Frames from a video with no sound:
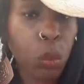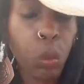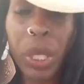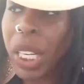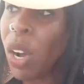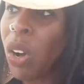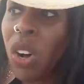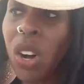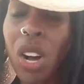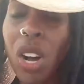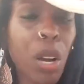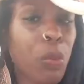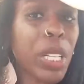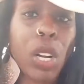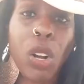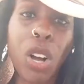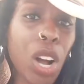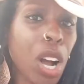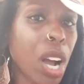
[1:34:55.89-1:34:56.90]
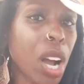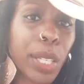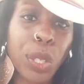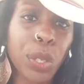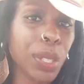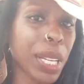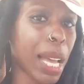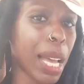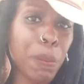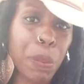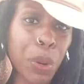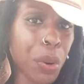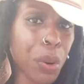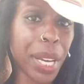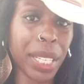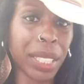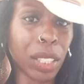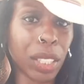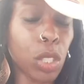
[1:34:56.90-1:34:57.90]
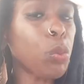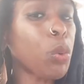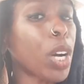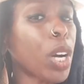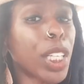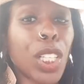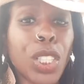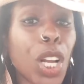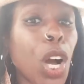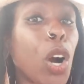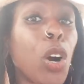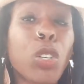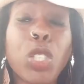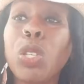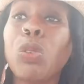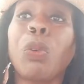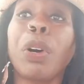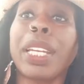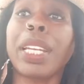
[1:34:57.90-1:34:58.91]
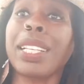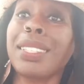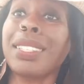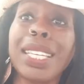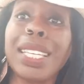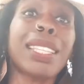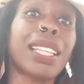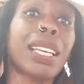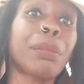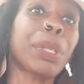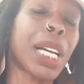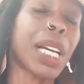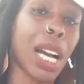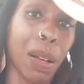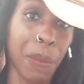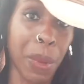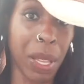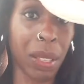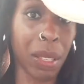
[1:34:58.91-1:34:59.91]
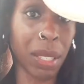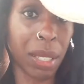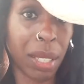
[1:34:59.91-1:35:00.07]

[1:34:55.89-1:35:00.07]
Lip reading: We don't argue that point. You want to know. You want to see them coming.